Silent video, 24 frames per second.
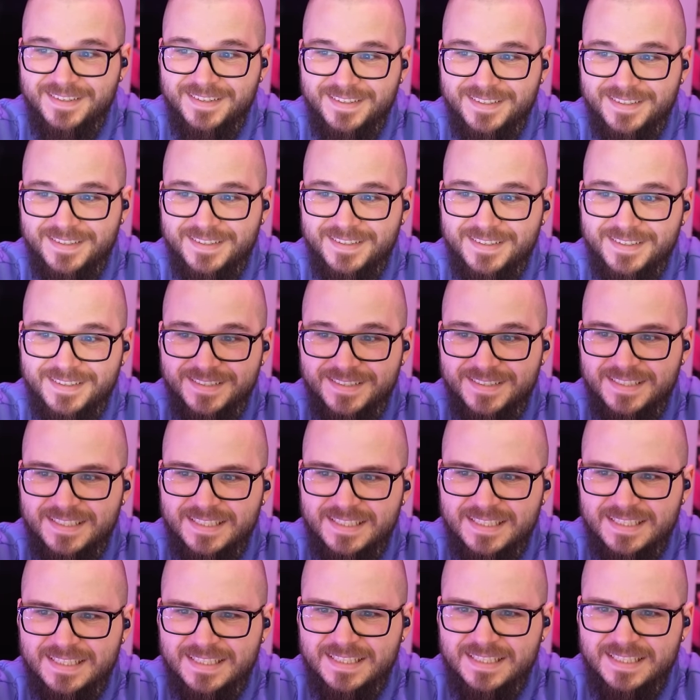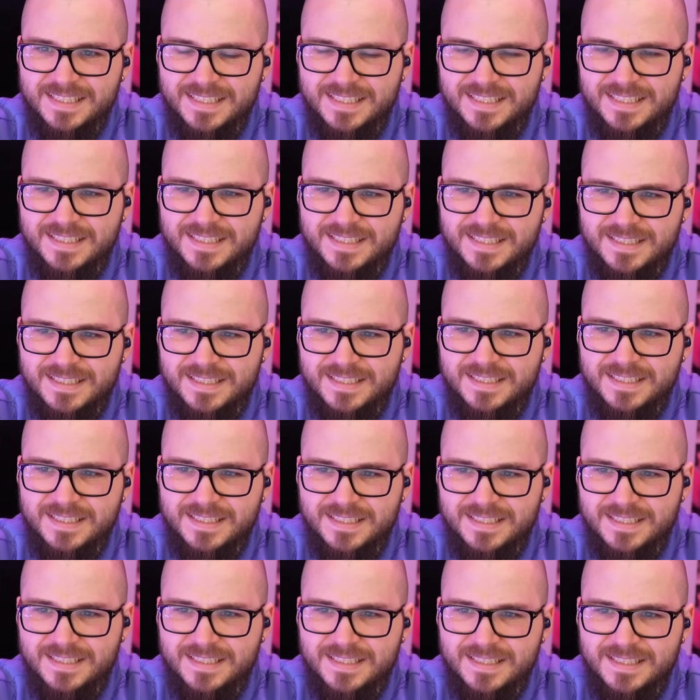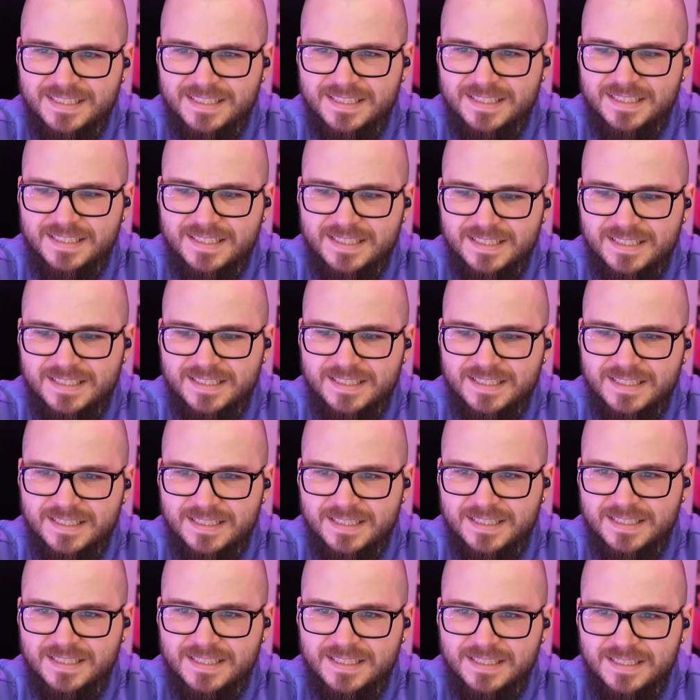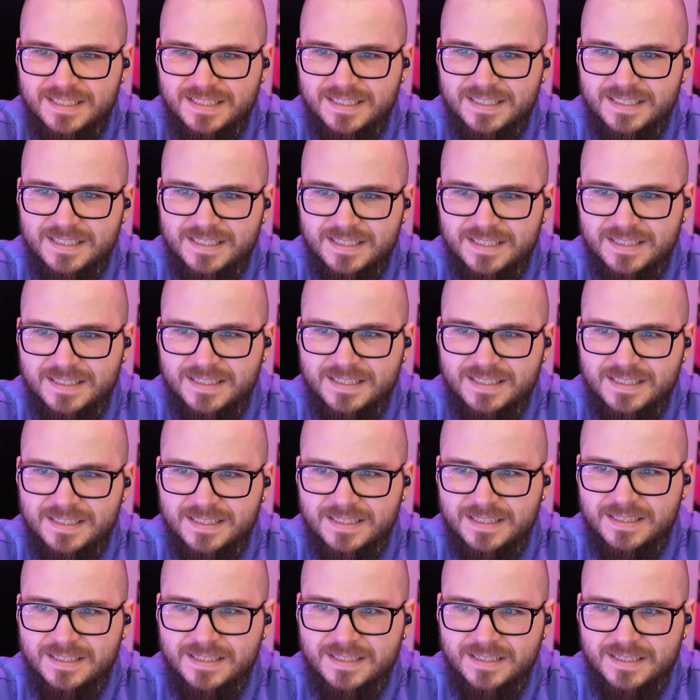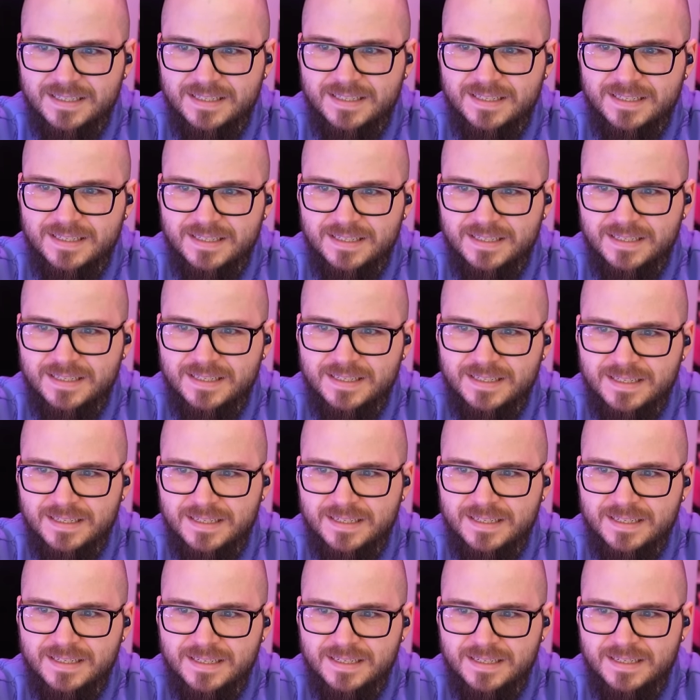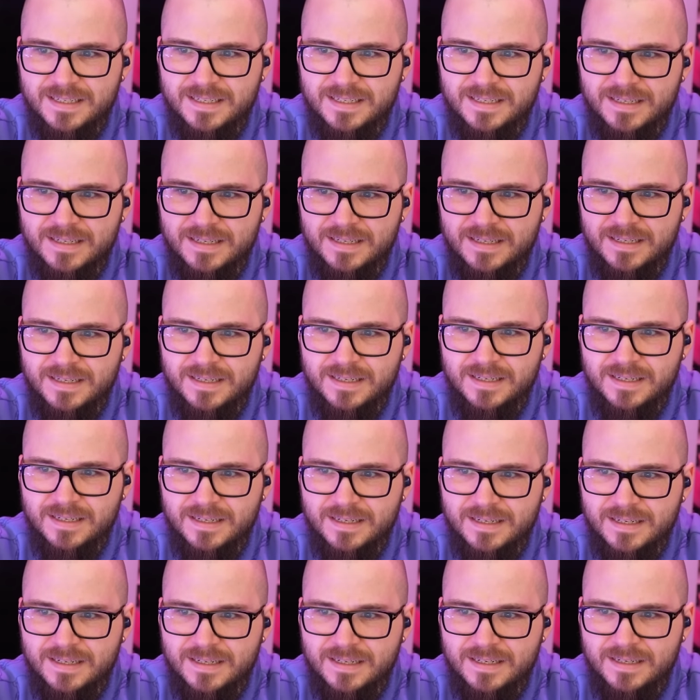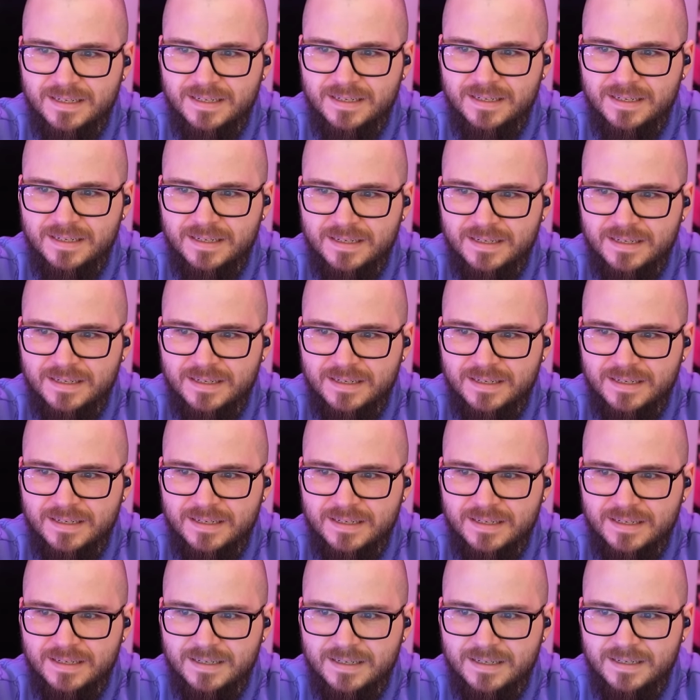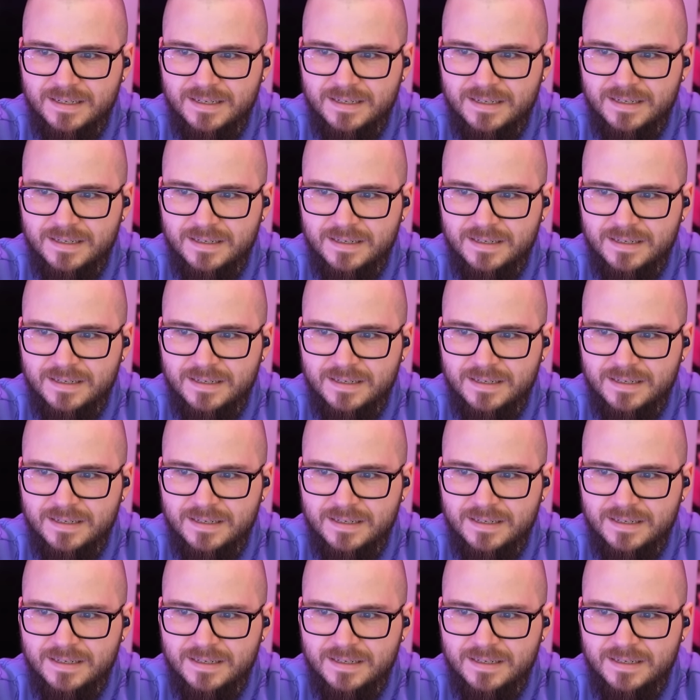Nobody speaks.